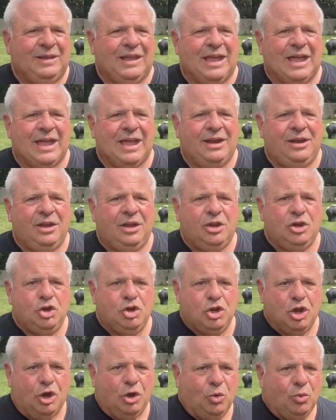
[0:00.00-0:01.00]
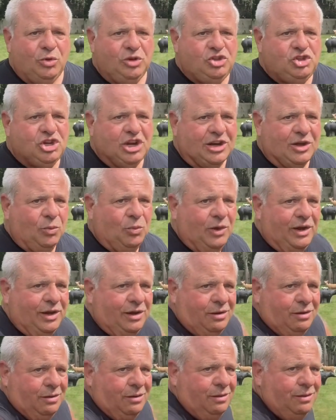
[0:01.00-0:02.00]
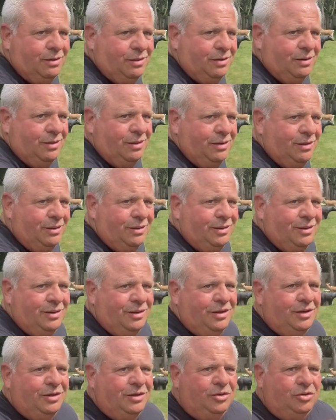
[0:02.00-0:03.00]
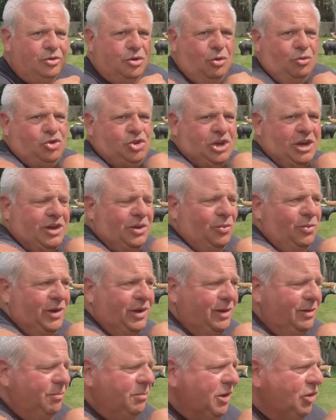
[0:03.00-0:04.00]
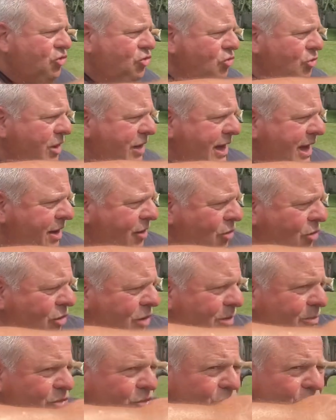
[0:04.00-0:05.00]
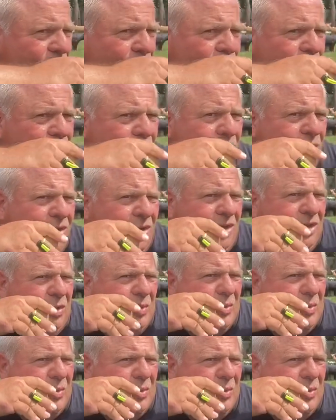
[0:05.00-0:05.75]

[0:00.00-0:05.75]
And no chicken wing. No chicken wing. Make sure that arm is all the